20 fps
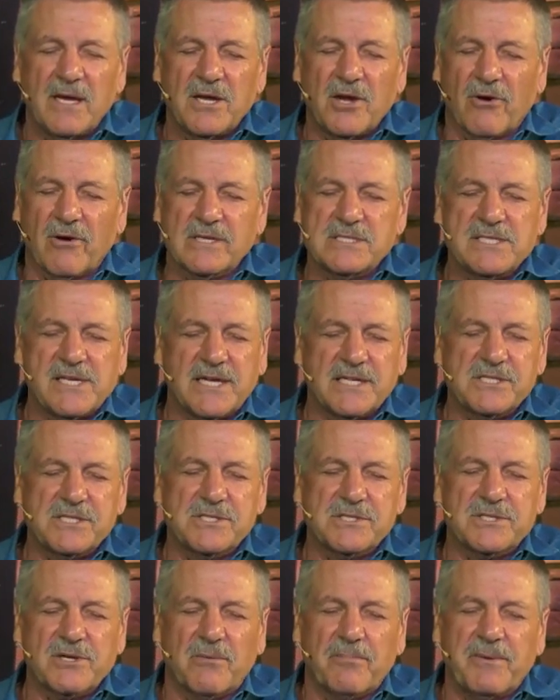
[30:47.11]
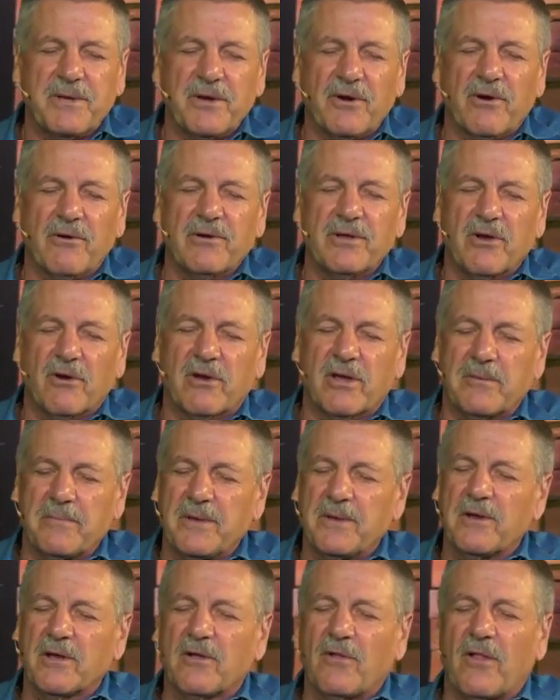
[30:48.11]
Your intentions are pure, your
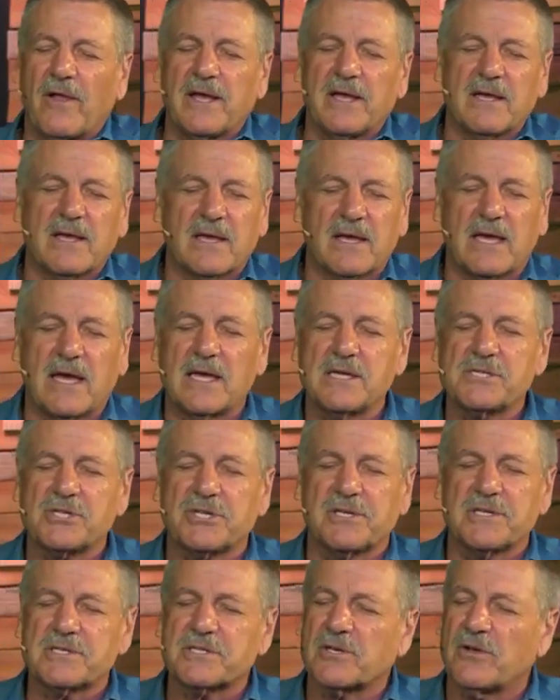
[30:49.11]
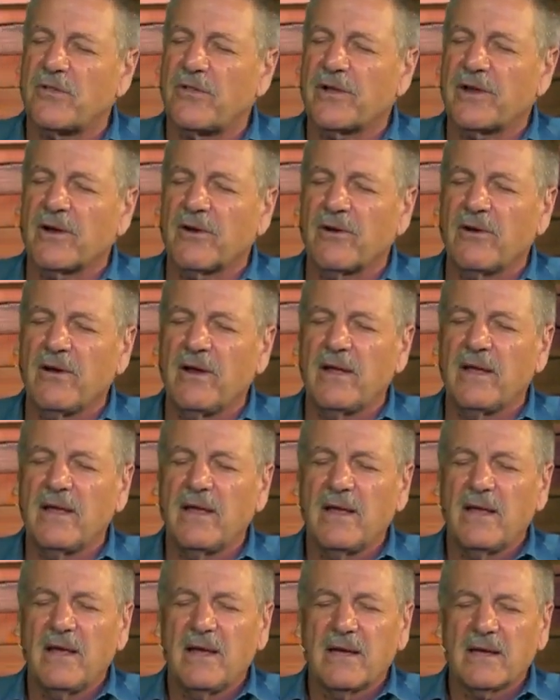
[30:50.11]
communication is clear.
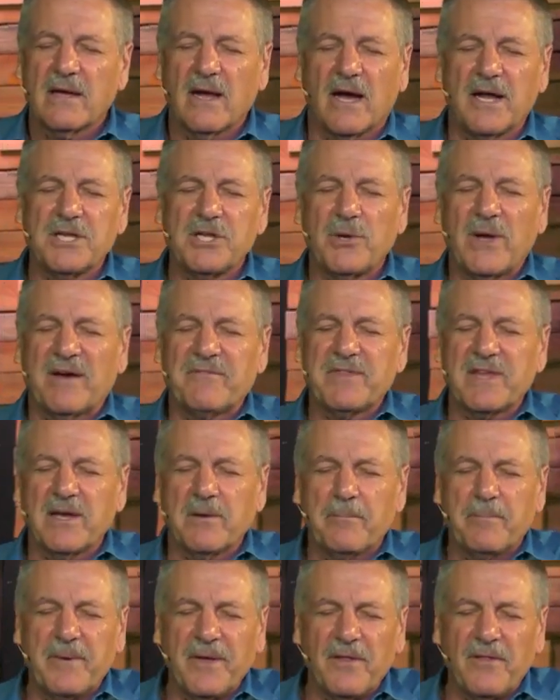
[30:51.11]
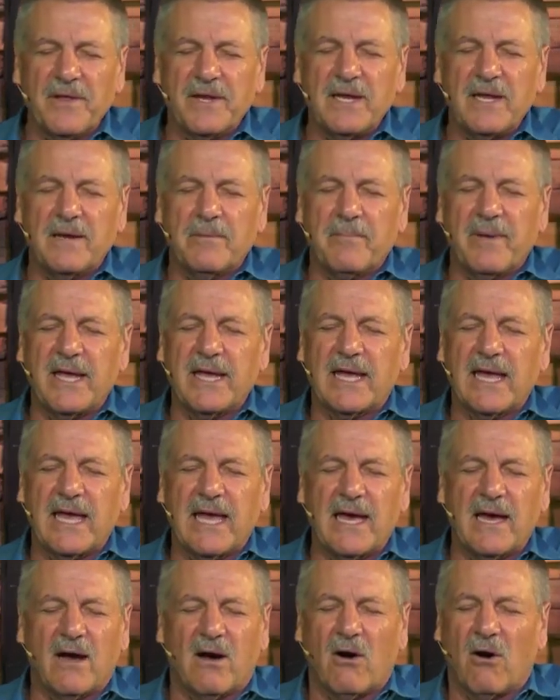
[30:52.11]
God, you have the ability to make
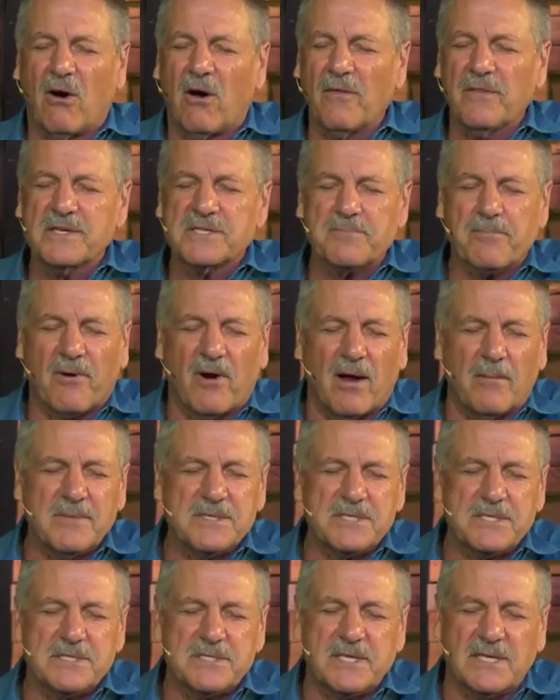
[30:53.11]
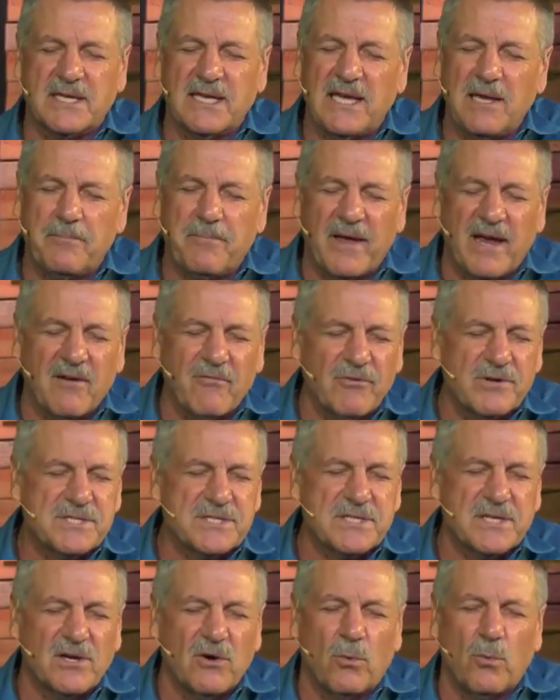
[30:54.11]
uh, all these promises and keep every
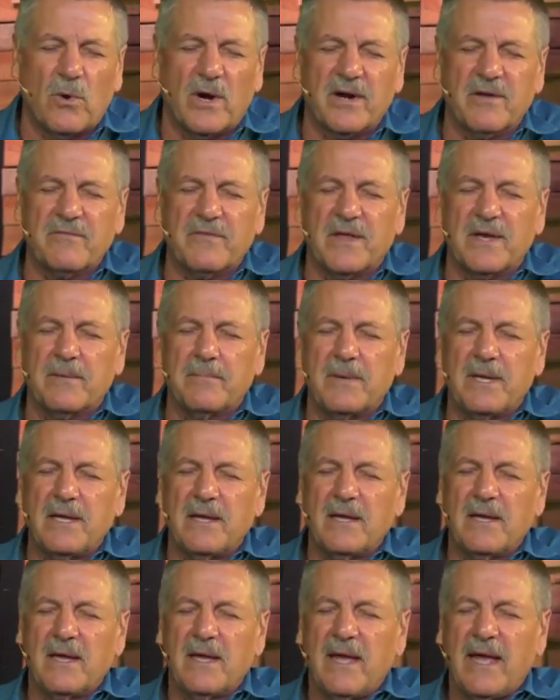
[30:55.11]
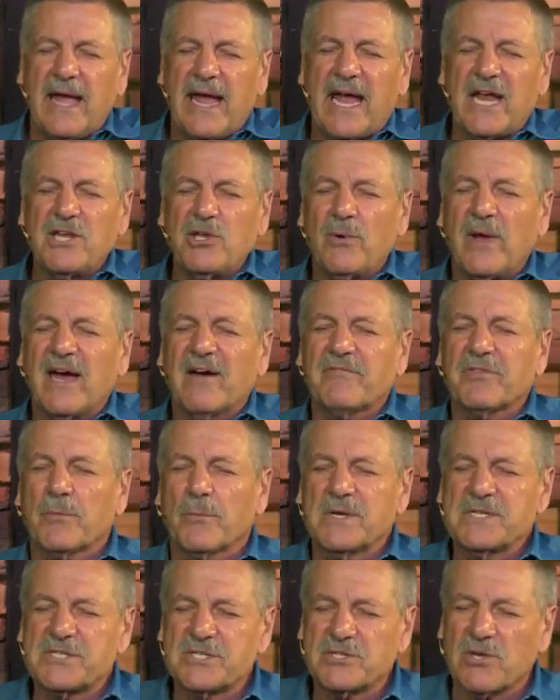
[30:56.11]
single one of them, and you have the
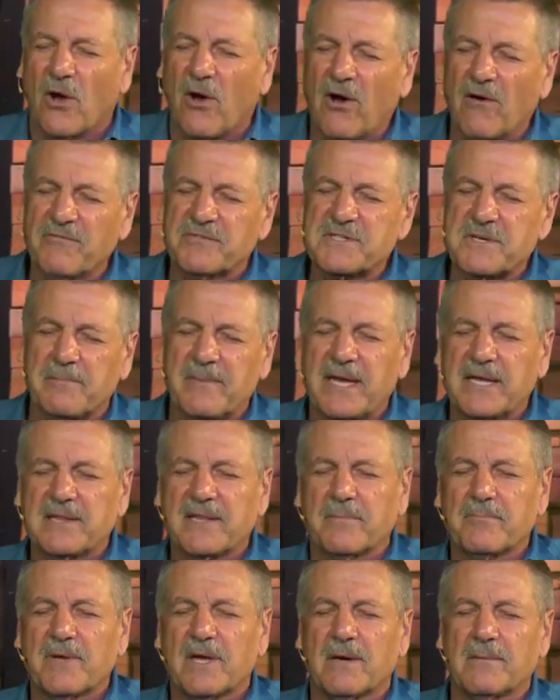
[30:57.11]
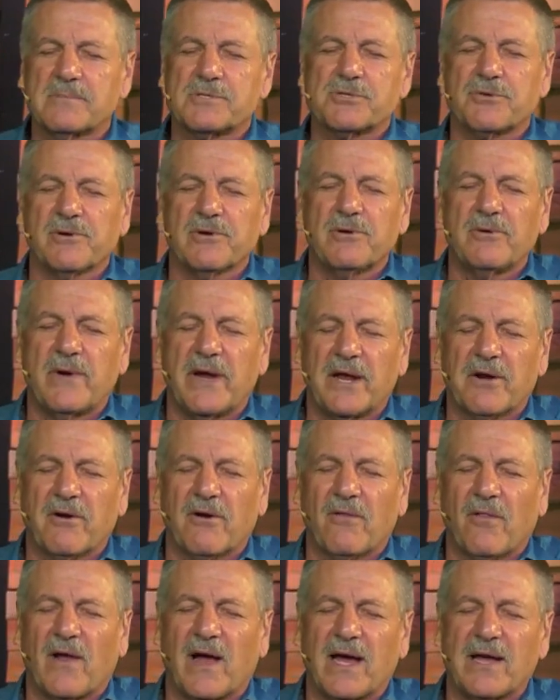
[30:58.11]
resolve to make them come true in
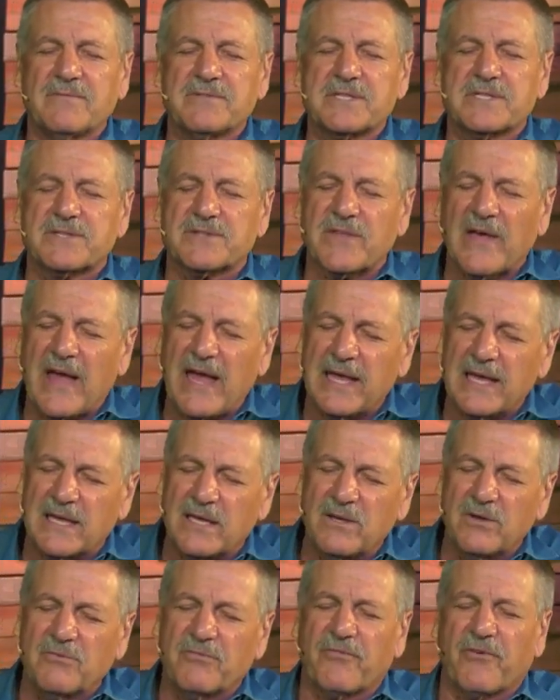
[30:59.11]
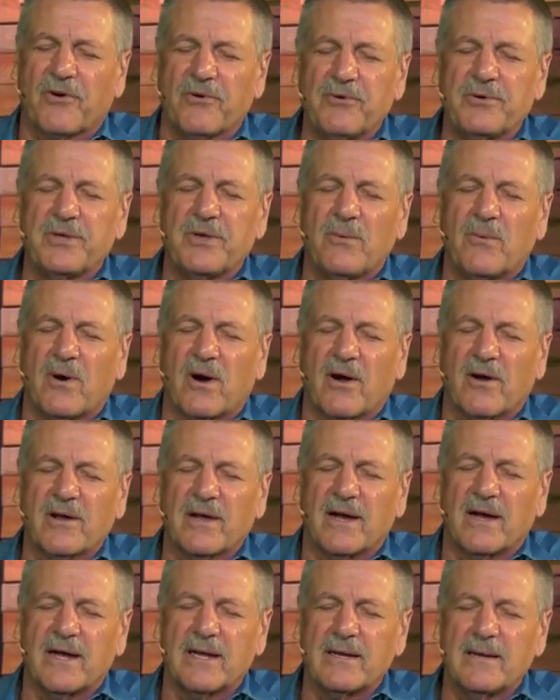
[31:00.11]
our lives. Thank you for who you are,
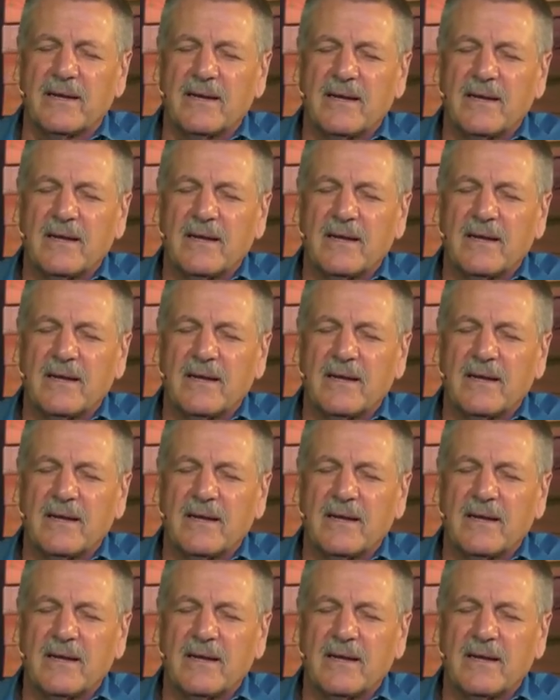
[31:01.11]
God.